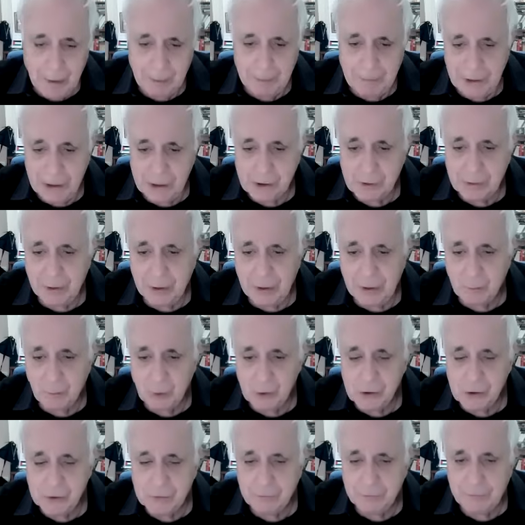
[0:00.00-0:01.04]
Israel
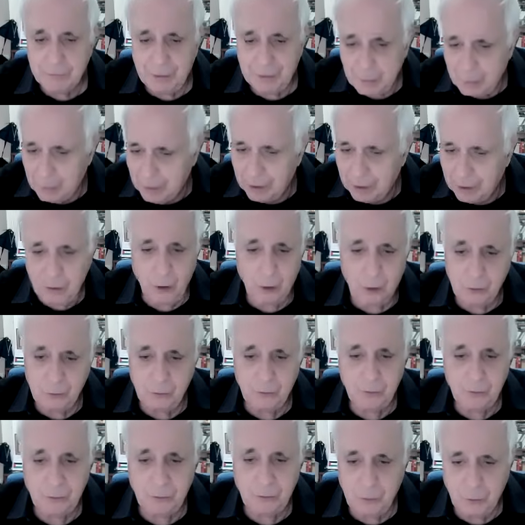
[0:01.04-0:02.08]
was very well
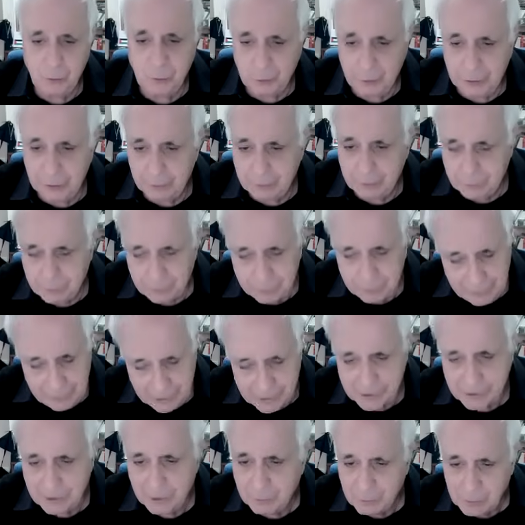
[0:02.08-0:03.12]
known to the world.
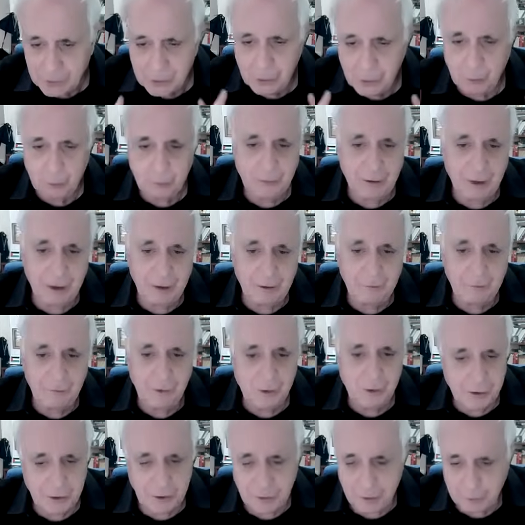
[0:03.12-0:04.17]
Yes, there was no
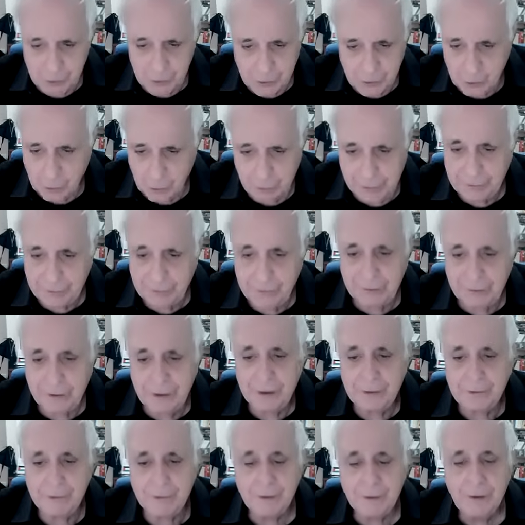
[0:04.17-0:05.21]
television, there was no
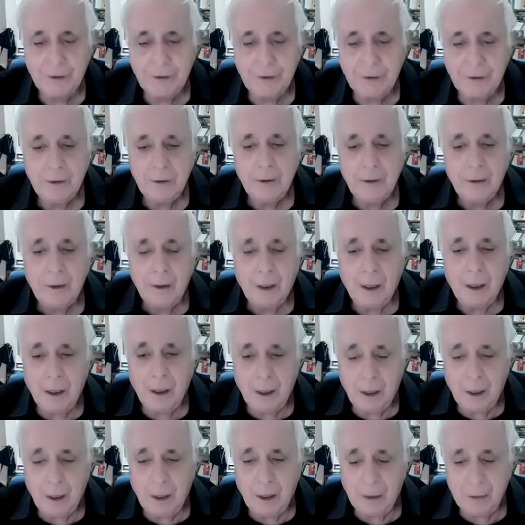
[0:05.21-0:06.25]
internet,
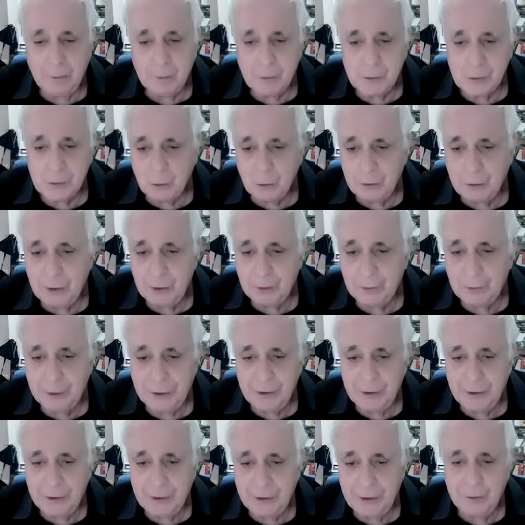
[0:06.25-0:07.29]
there was only
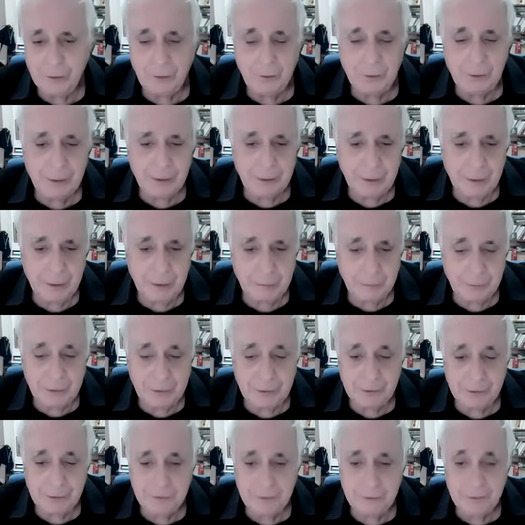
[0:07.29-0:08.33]
radio and
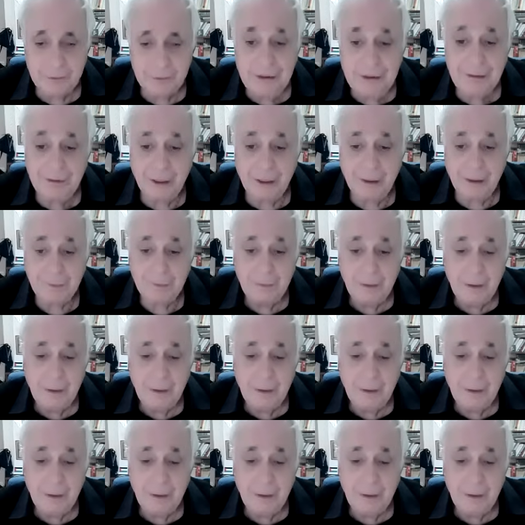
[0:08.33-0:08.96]
printed media.